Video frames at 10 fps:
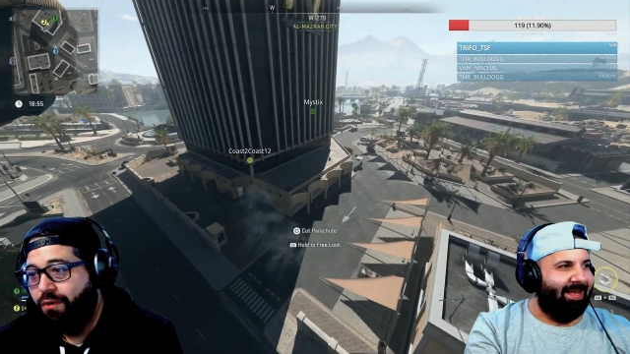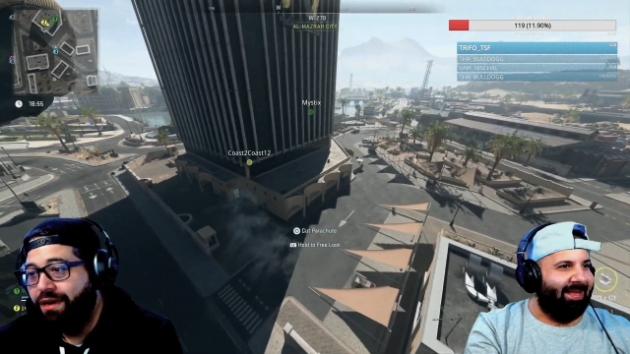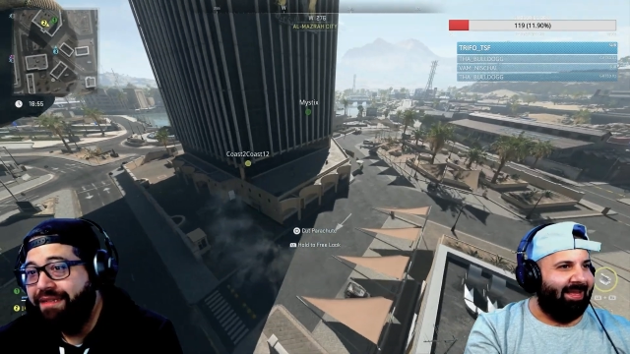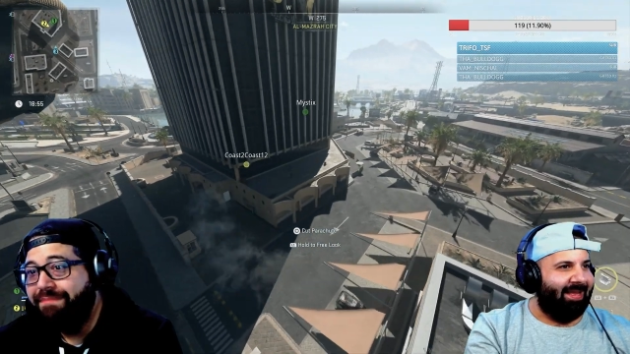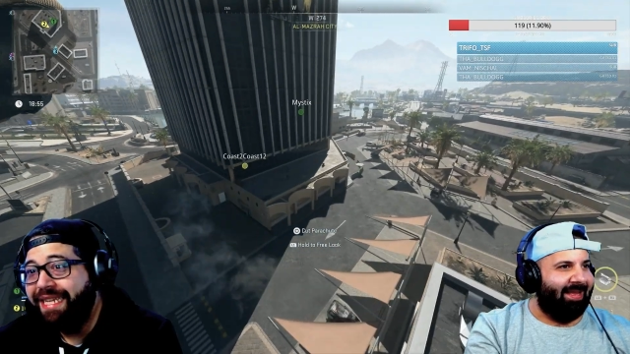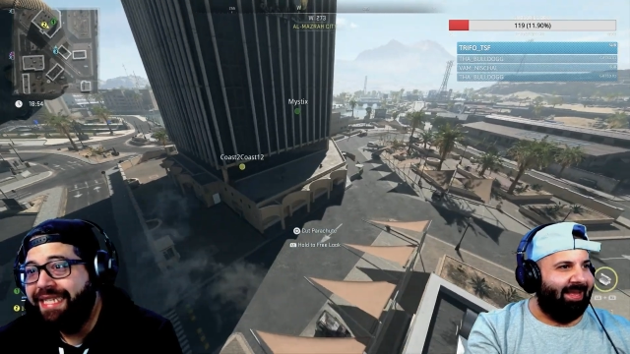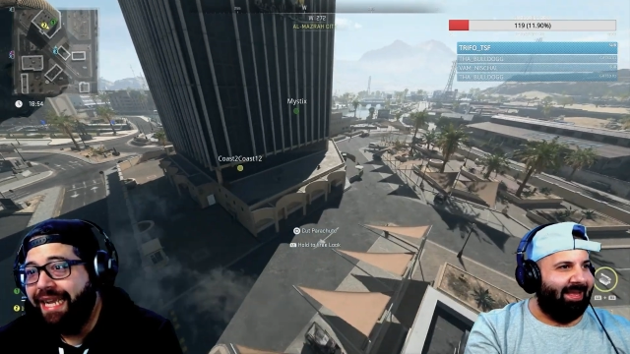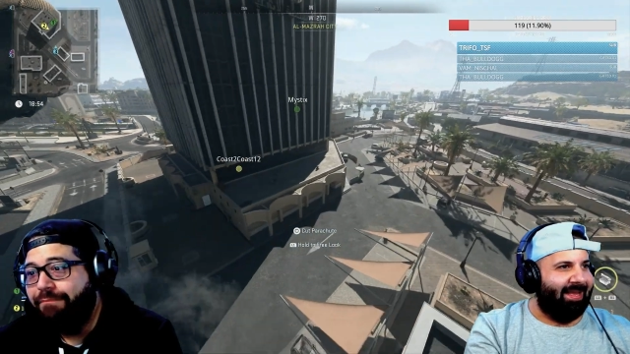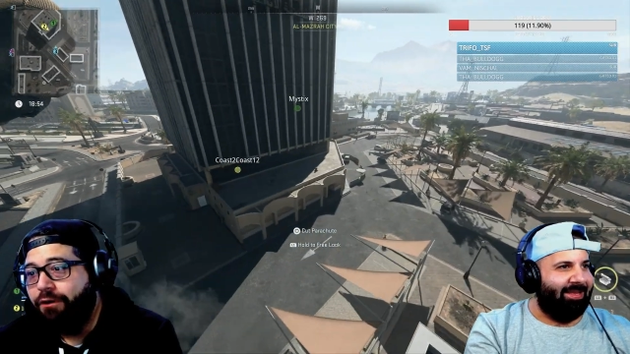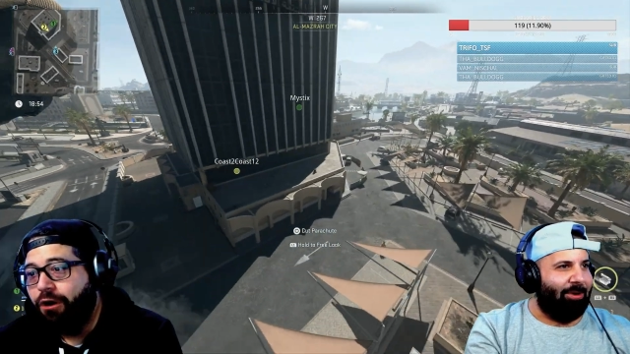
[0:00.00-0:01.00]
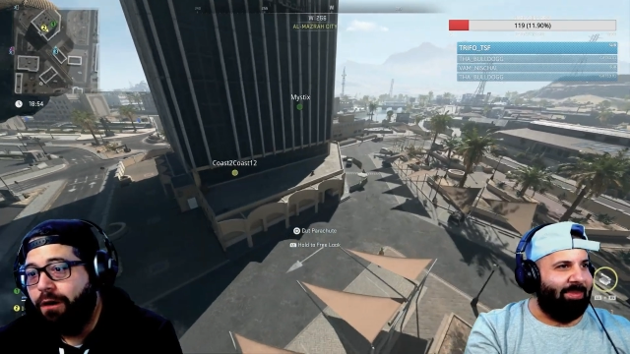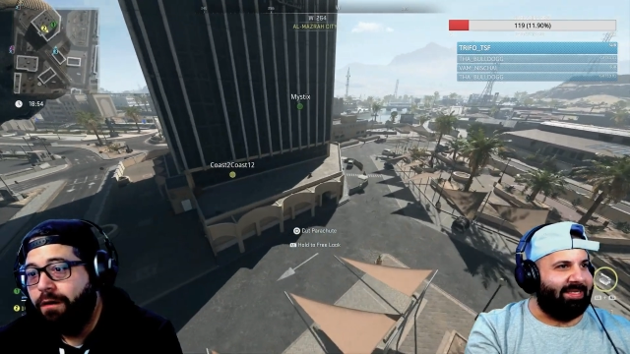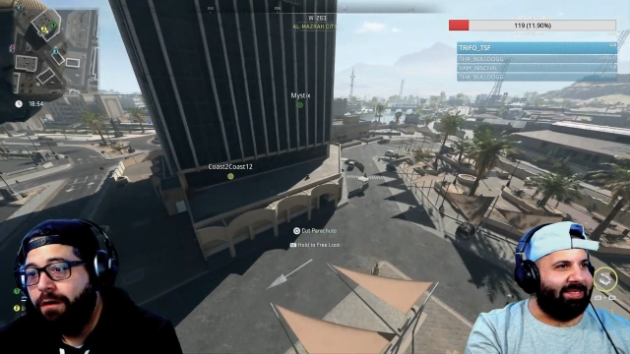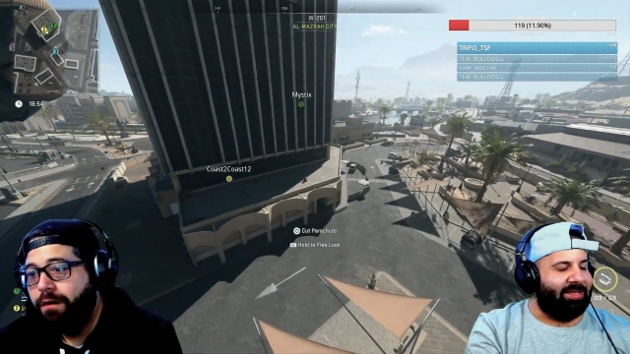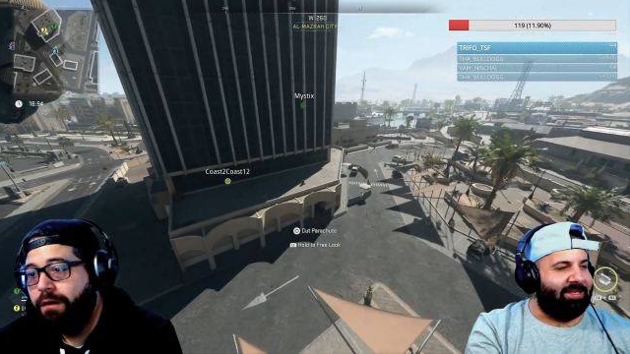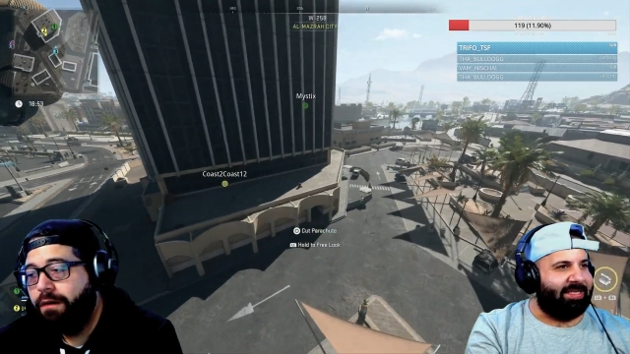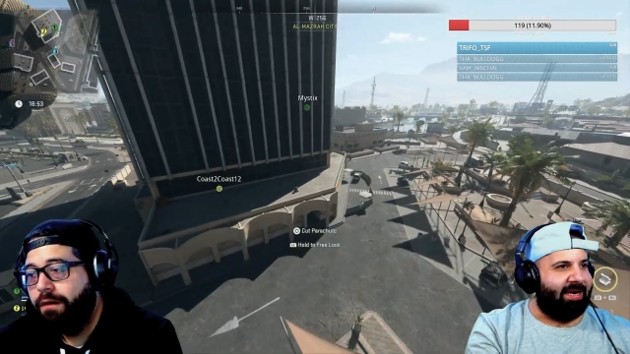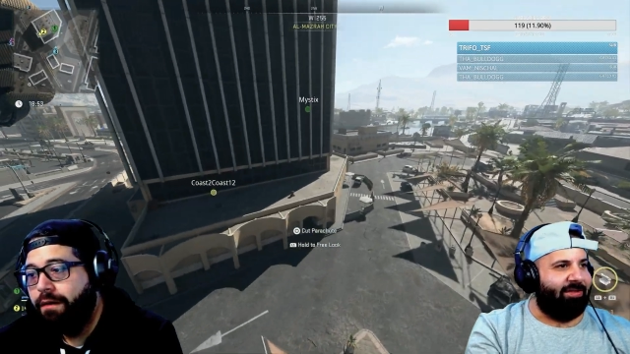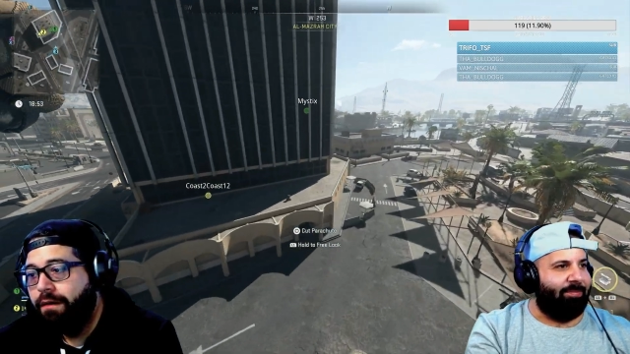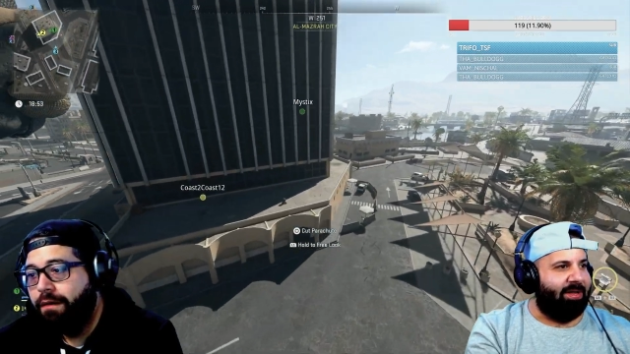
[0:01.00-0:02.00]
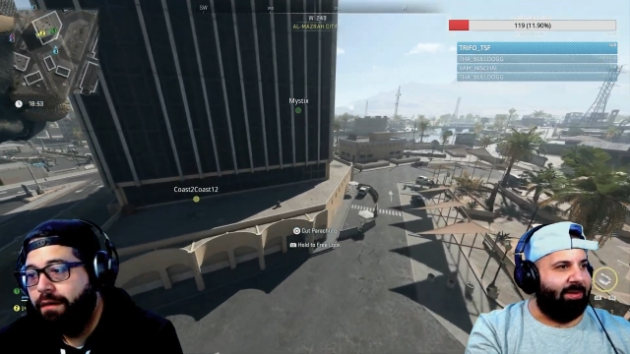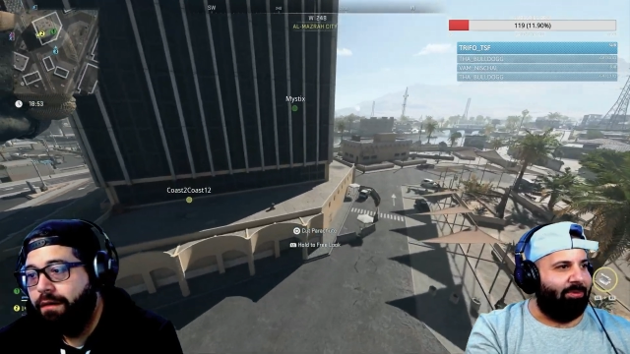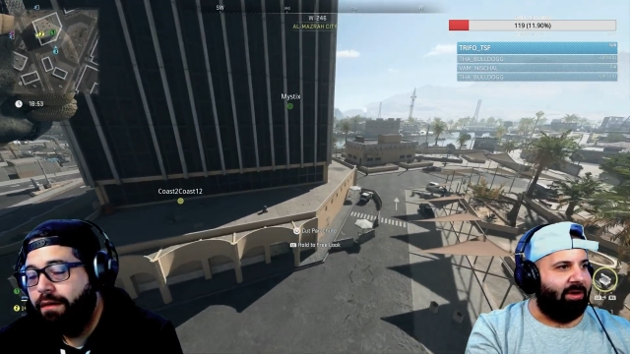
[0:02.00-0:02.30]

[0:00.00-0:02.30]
Speaker 1: Bro, where's Mystic? Bro? Yo, Mystic's on the side of the building, bro.